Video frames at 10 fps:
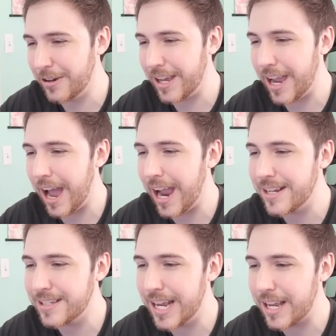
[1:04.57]
Okay,
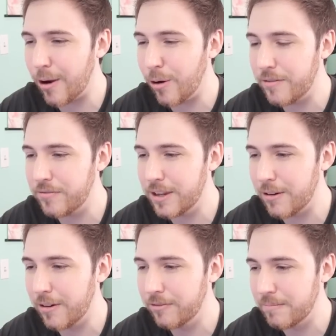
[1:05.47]
Isaac or
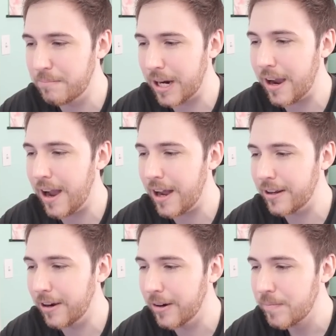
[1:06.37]
Firo from
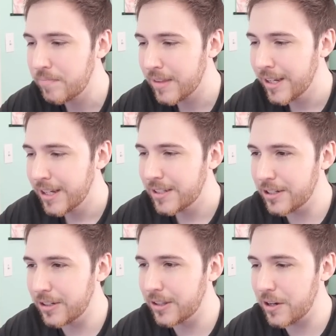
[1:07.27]
Baccano.
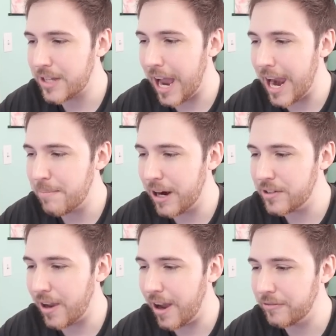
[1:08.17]
Dude, those
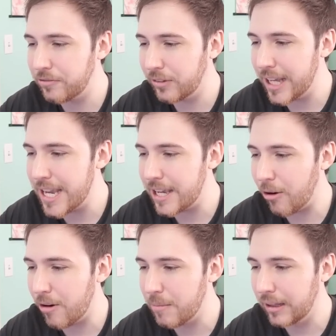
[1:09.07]
eyebrows on fleek
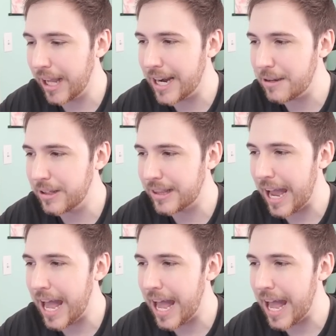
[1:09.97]
or Milady with the